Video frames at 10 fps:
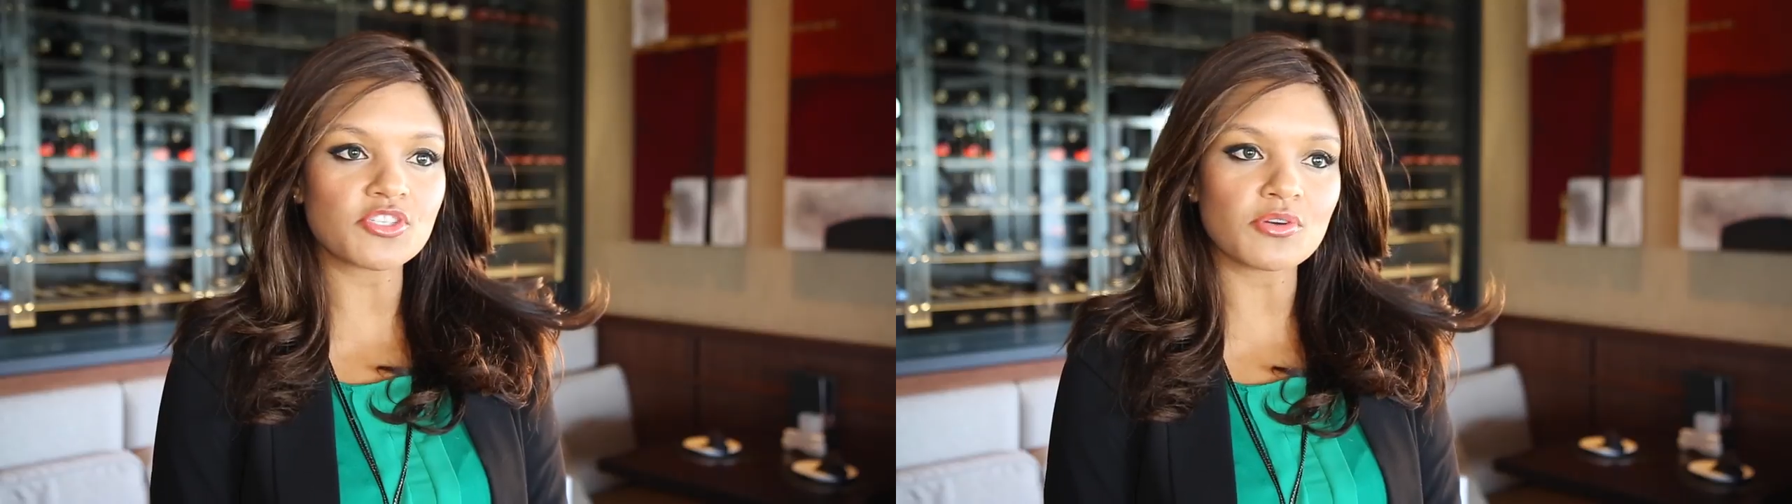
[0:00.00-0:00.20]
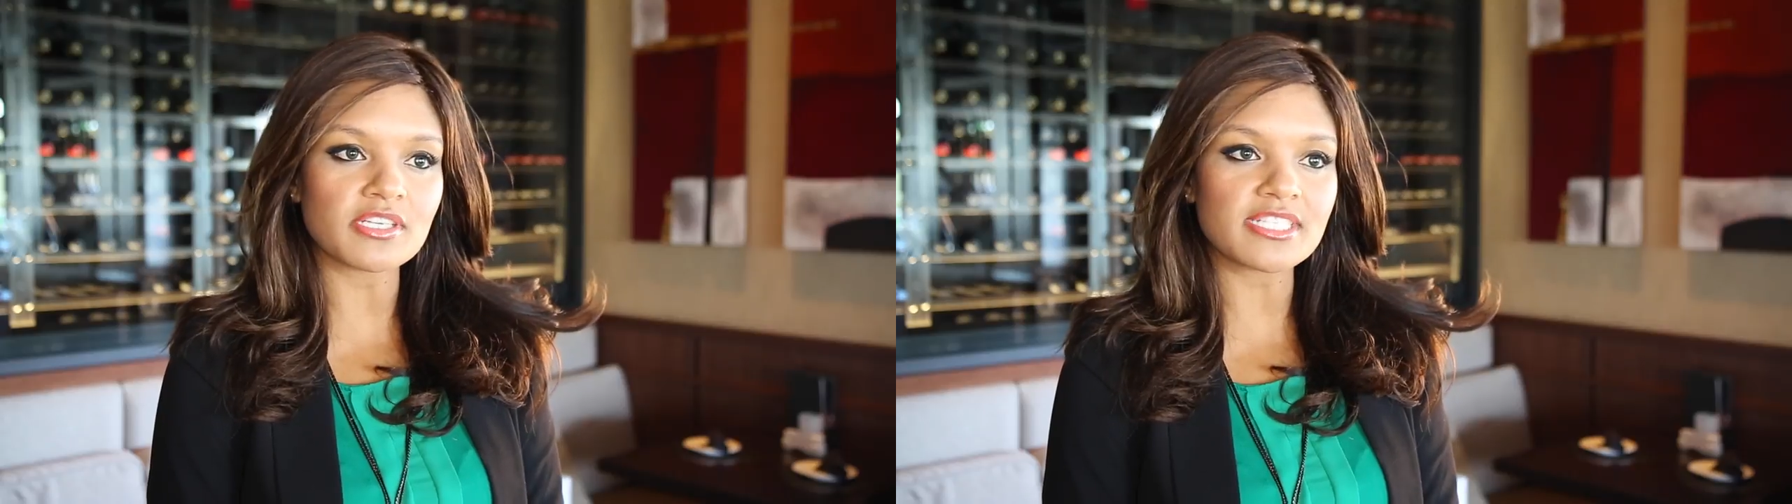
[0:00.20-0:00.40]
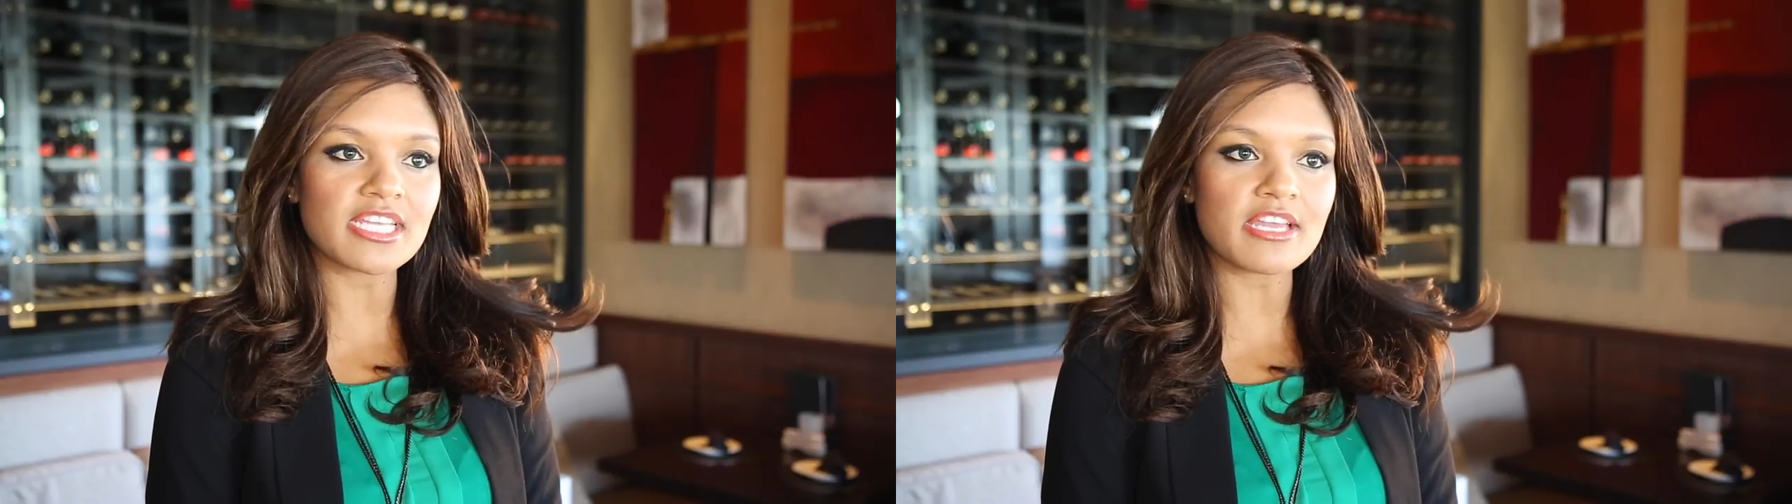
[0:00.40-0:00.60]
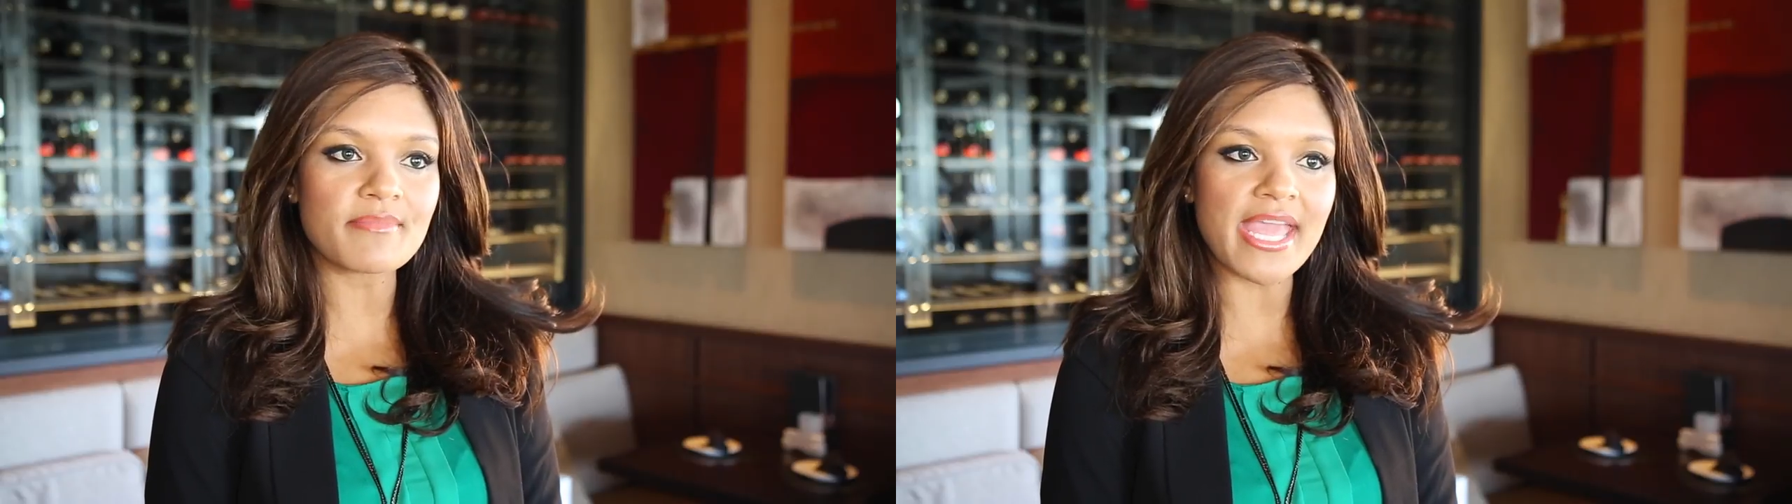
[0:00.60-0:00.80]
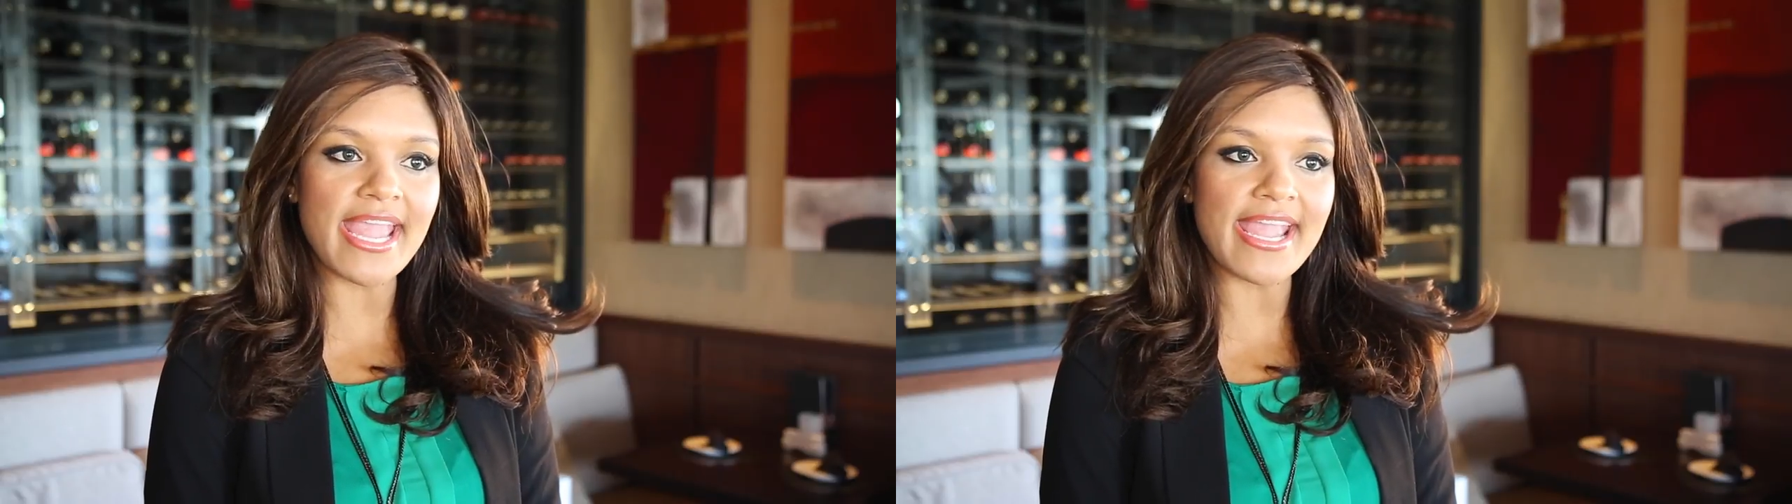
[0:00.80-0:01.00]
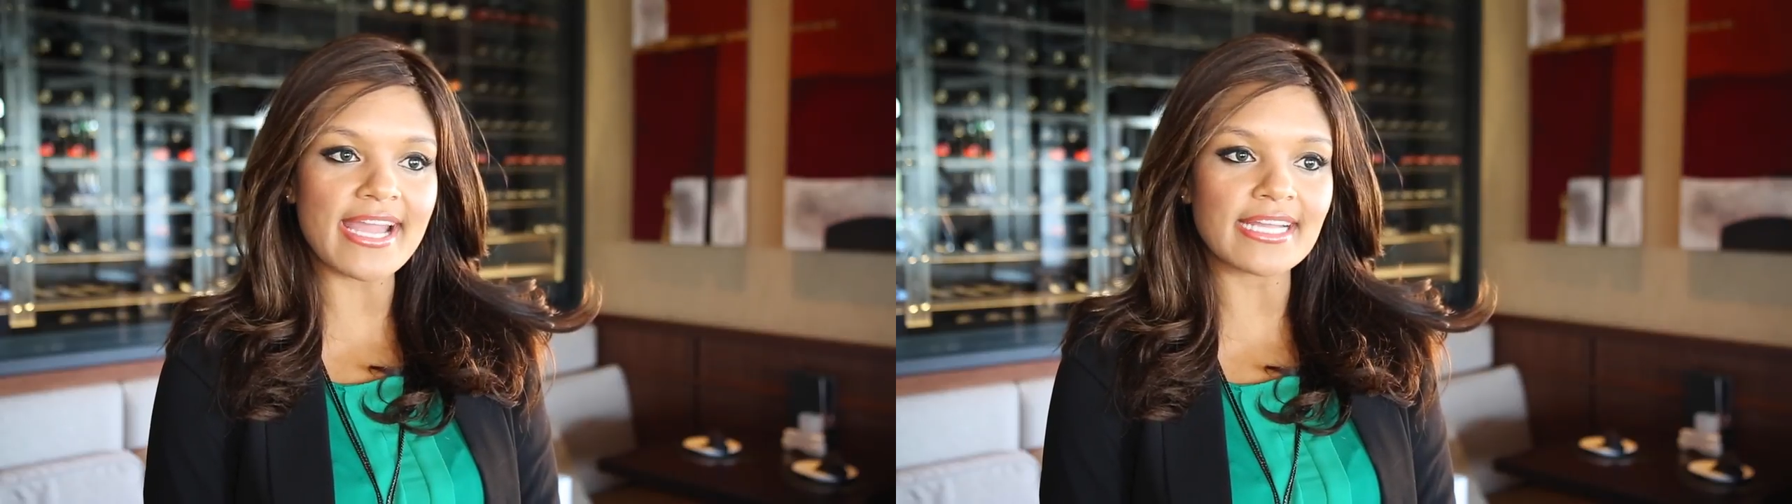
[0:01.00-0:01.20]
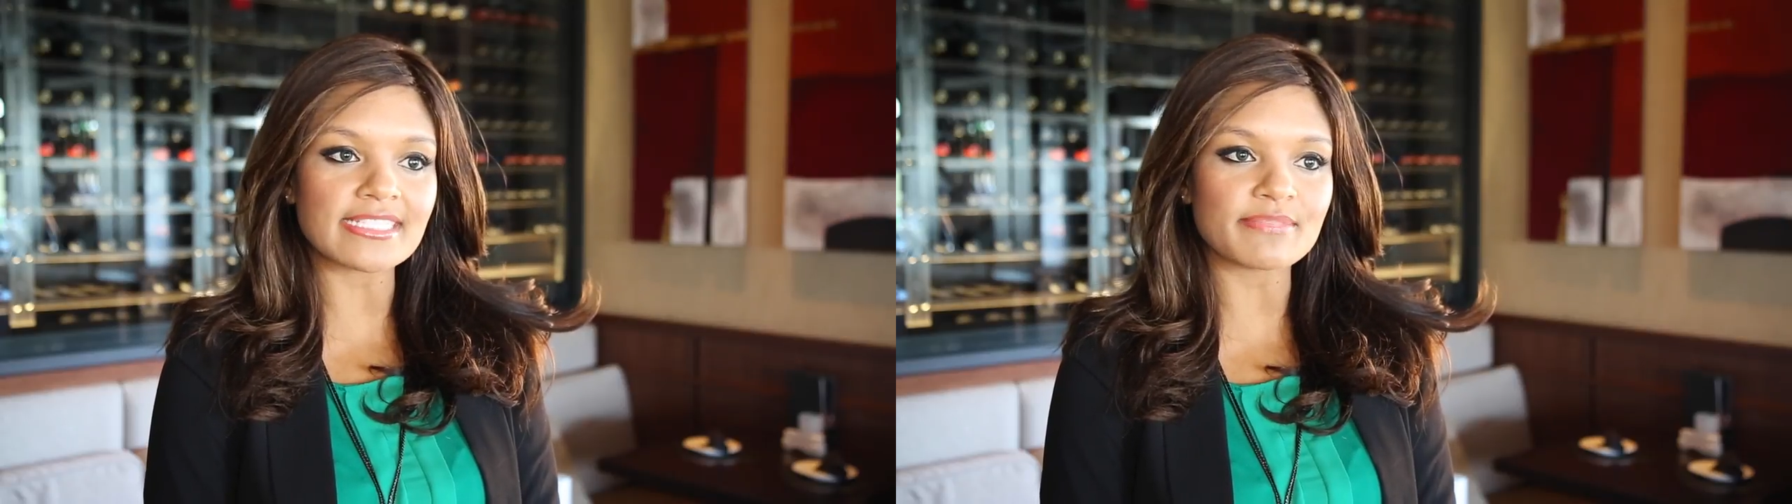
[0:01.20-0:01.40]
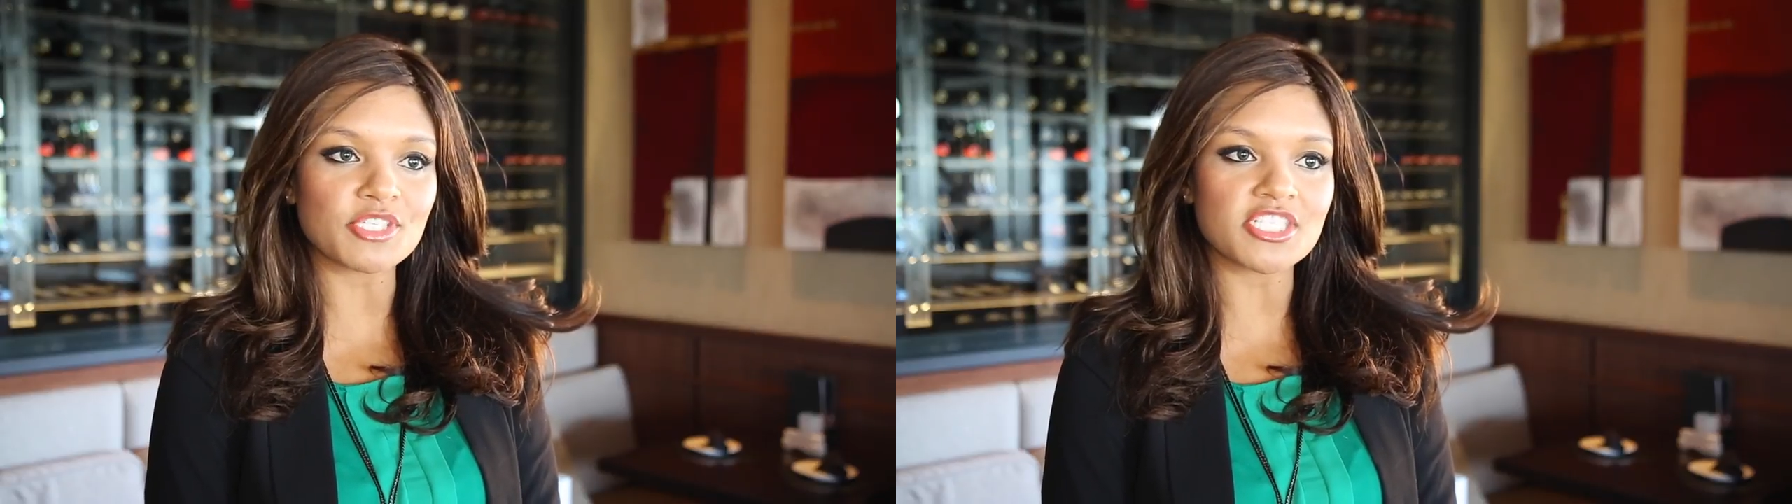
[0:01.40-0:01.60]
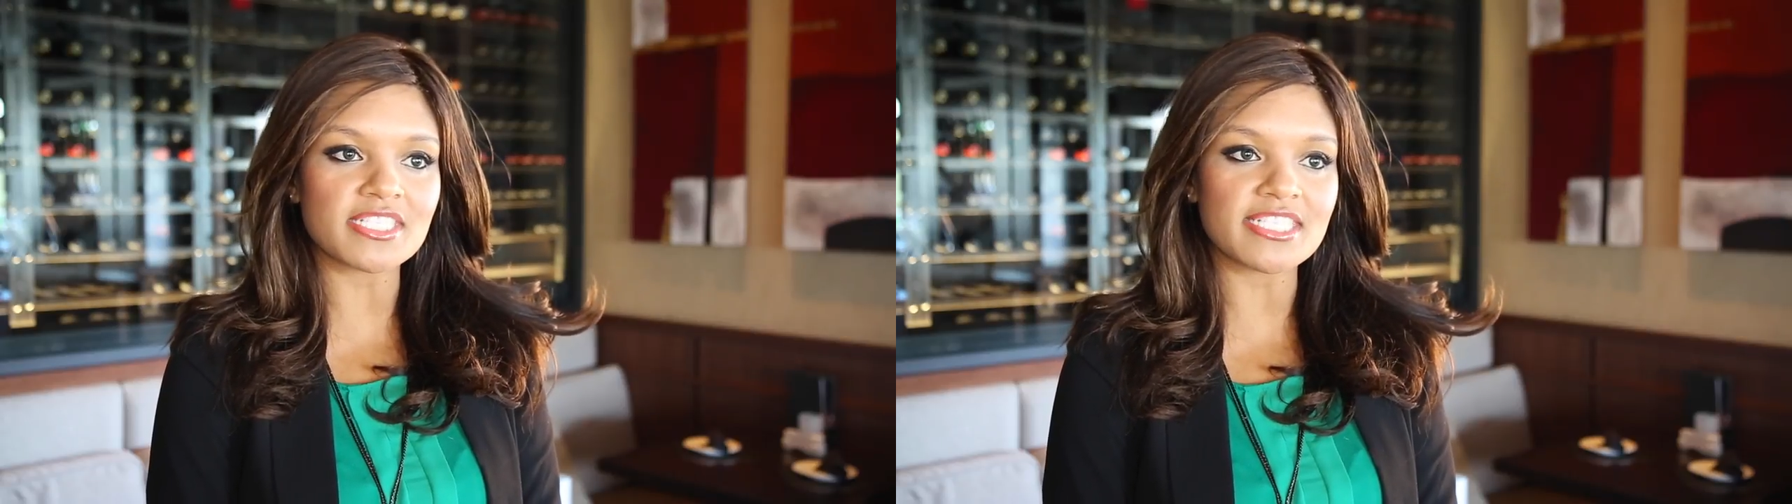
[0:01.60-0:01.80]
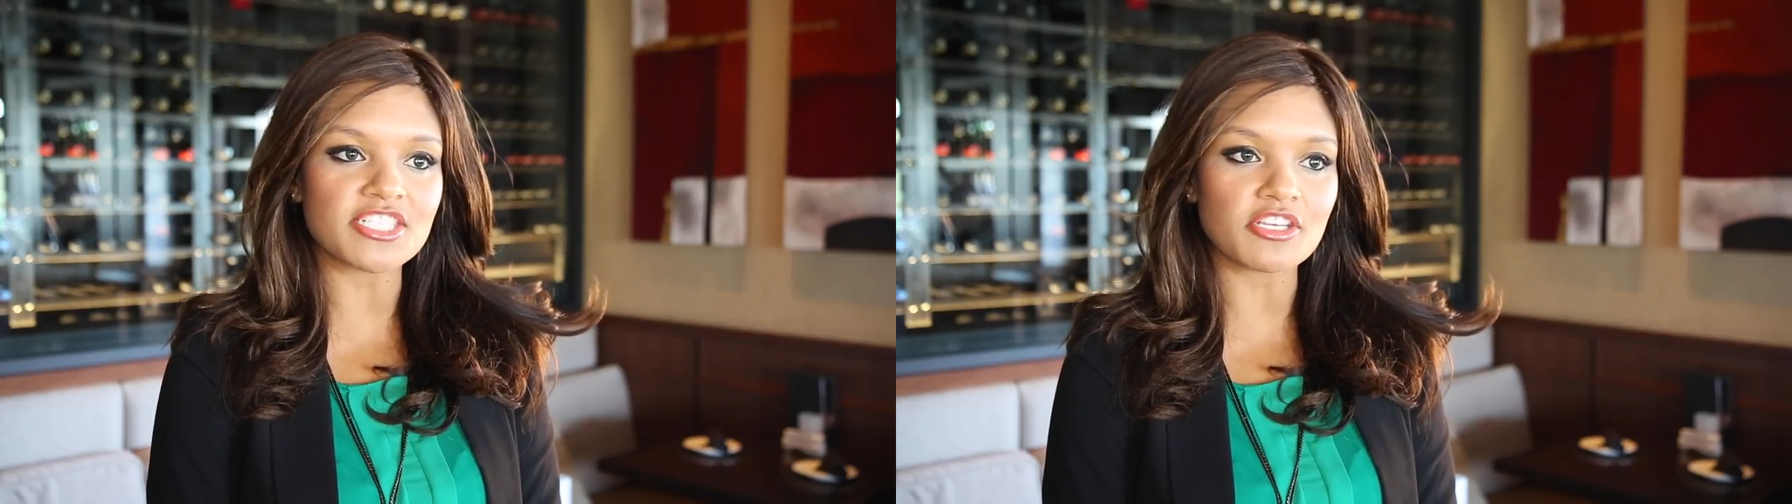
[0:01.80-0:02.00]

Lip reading: Tourism and Emergency